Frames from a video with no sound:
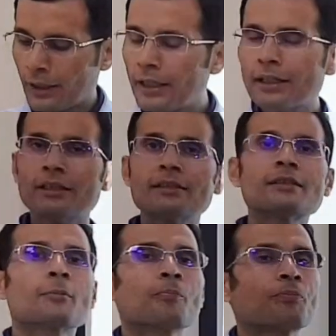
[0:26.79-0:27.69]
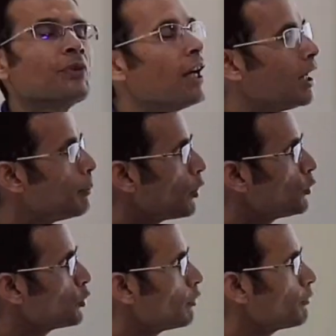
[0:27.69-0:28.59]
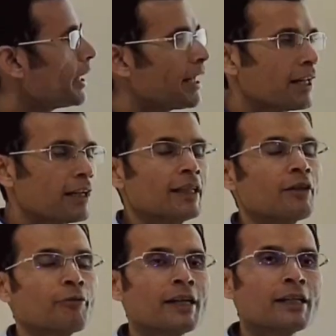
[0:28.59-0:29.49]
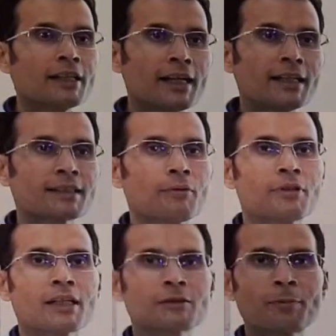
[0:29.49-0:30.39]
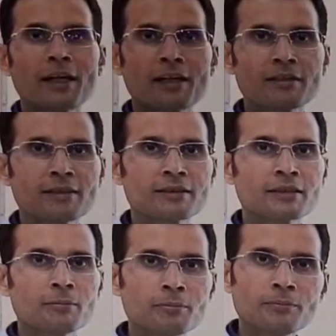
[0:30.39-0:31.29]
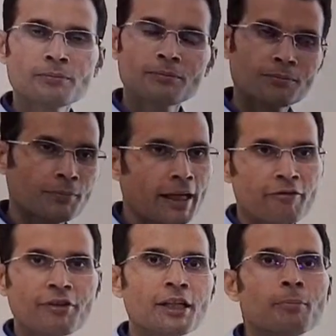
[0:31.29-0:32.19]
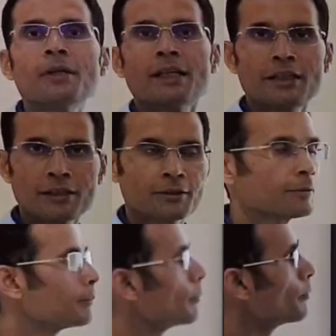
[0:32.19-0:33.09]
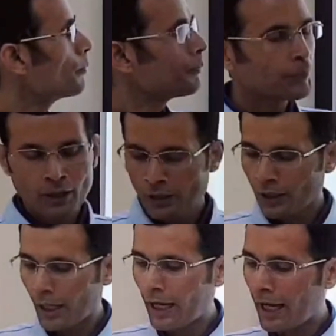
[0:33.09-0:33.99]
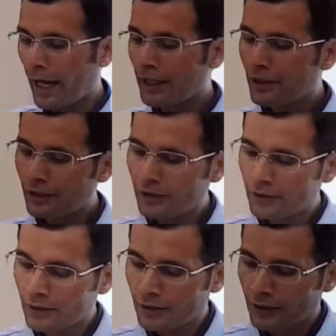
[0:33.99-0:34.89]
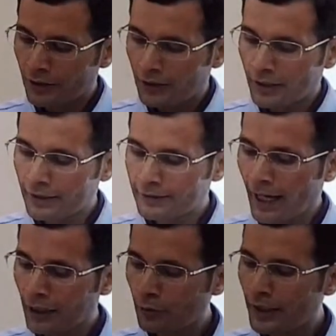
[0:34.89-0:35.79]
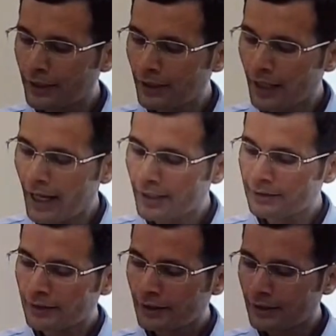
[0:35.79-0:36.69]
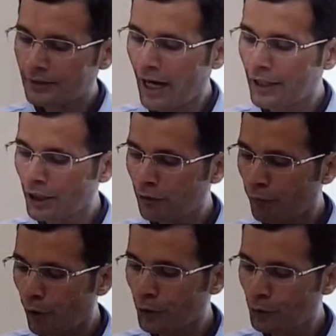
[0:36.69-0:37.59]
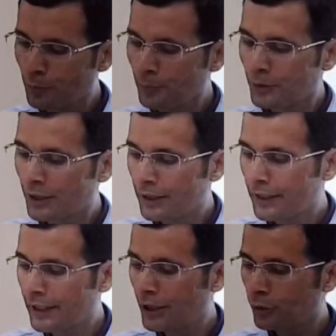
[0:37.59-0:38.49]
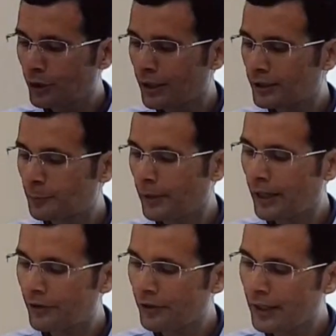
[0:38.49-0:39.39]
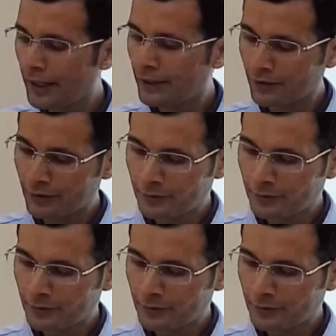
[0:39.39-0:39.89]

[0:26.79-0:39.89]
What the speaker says: It is the amount of air that ventilates our respiratory system every minute, and it's calculated as tidal volume into the respiratory rate.